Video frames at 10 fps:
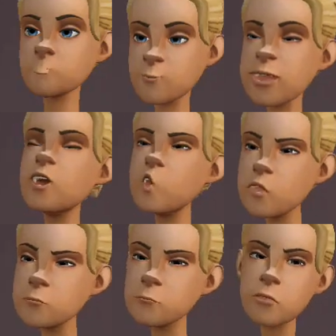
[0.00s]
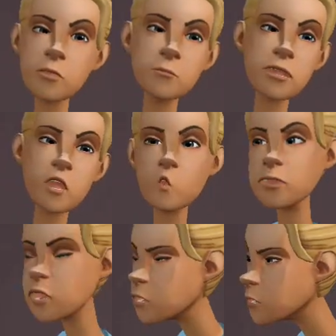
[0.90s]
Wow, that sounds
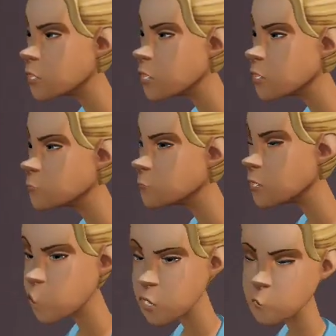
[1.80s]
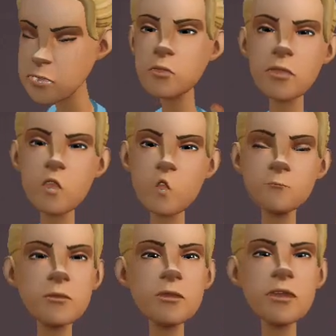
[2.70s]
interesting. Are you planning on
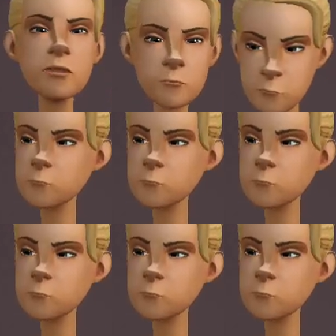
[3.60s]
buying?